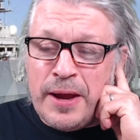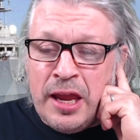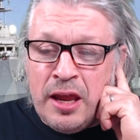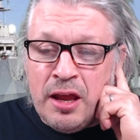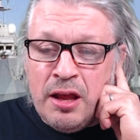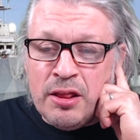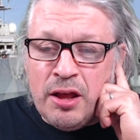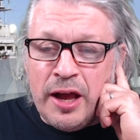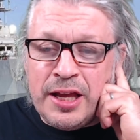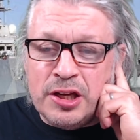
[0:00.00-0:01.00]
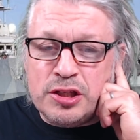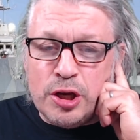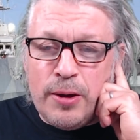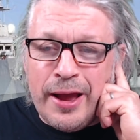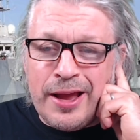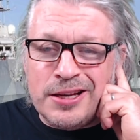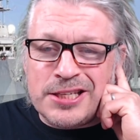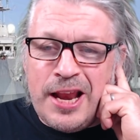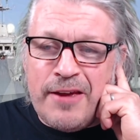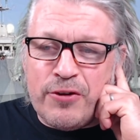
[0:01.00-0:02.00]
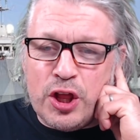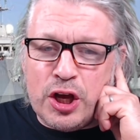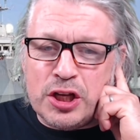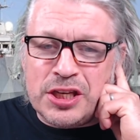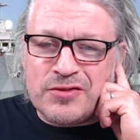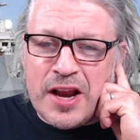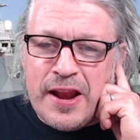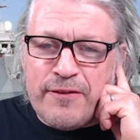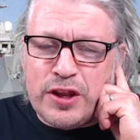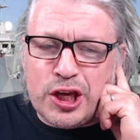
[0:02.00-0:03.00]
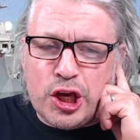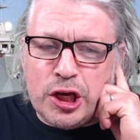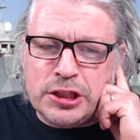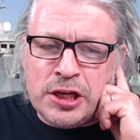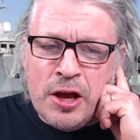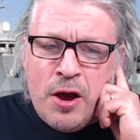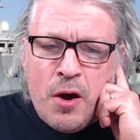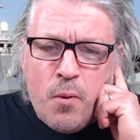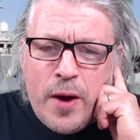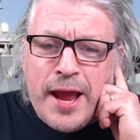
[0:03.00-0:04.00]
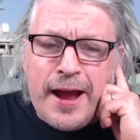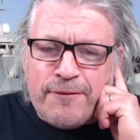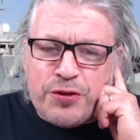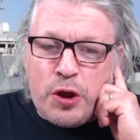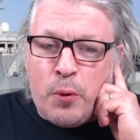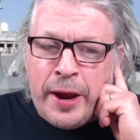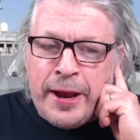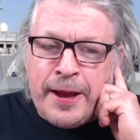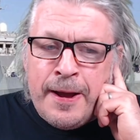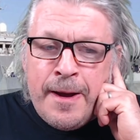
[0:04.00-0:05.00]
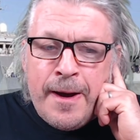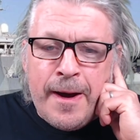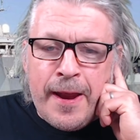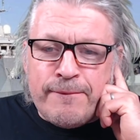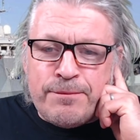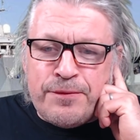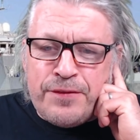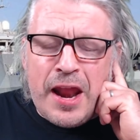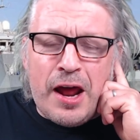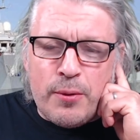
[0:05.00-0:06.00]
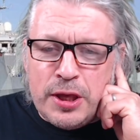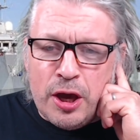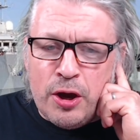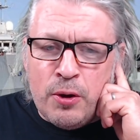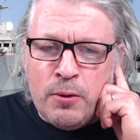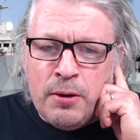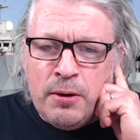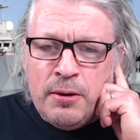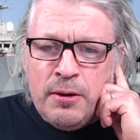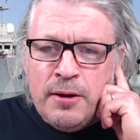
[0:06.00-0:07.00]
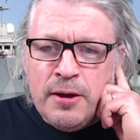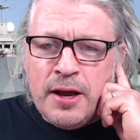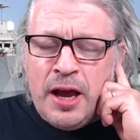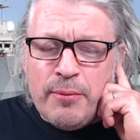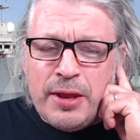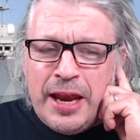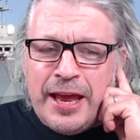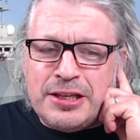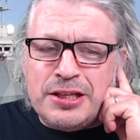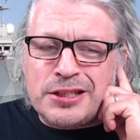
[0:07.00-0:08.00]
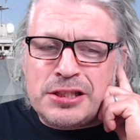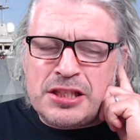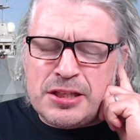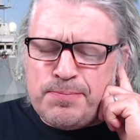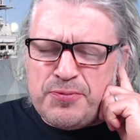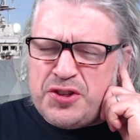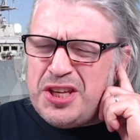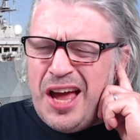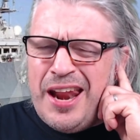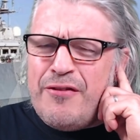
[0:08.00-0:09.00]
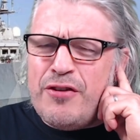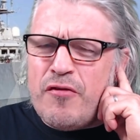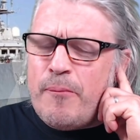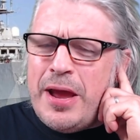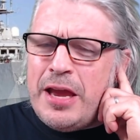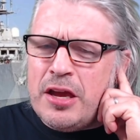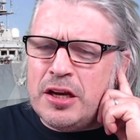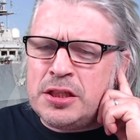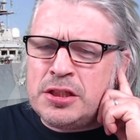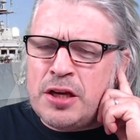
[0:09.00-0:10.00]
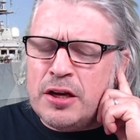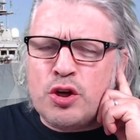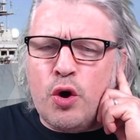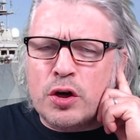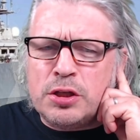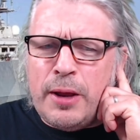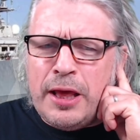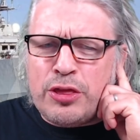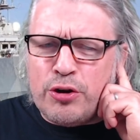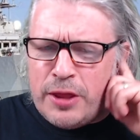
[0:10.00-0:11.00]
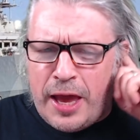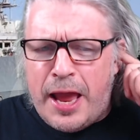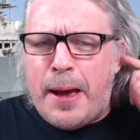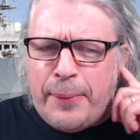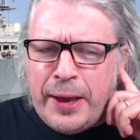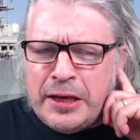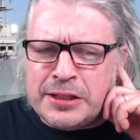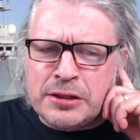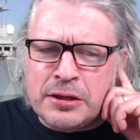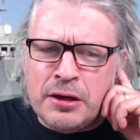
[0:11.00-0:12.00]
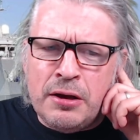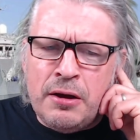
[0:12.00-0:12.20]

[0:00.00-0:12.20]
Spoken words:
me that I can deliver the goods. I deliver the goods week after week, and I'm fed up with you coming in. I never even meet you. Just talk to me through the earpiece,